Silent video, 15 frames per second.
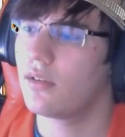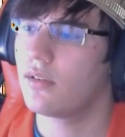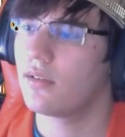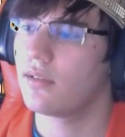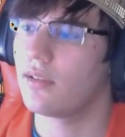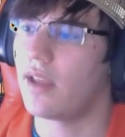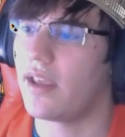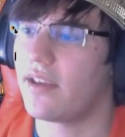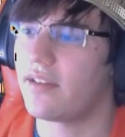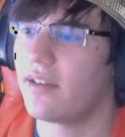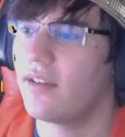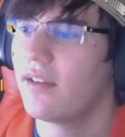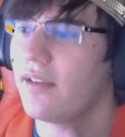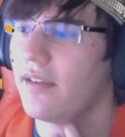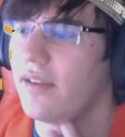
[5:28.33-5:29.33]
Like,
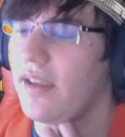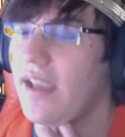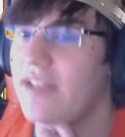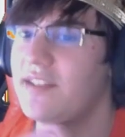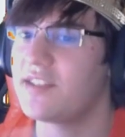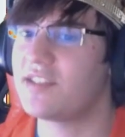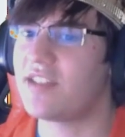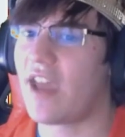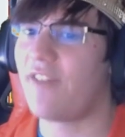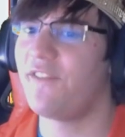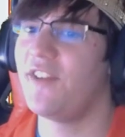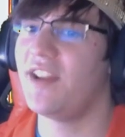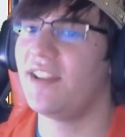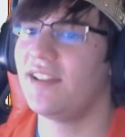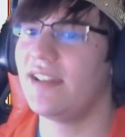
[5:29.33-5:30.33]
it's
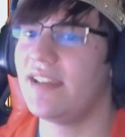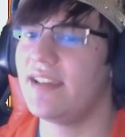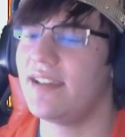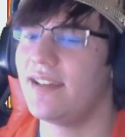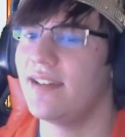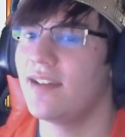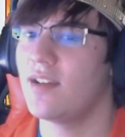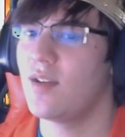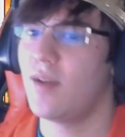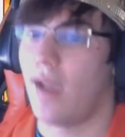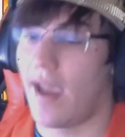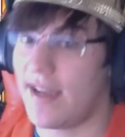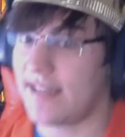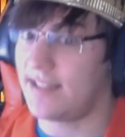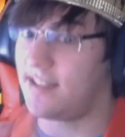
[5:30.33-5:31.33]
definitely
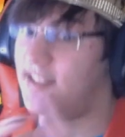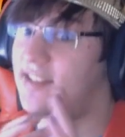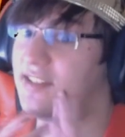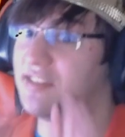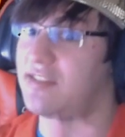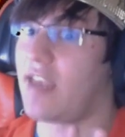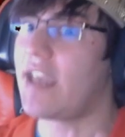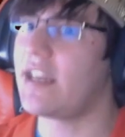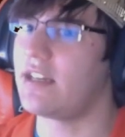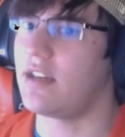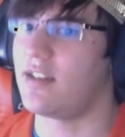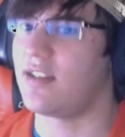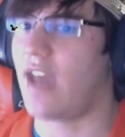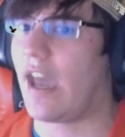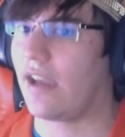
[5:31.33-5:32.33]
an insane
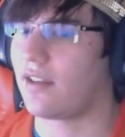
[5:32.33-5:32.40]
deck.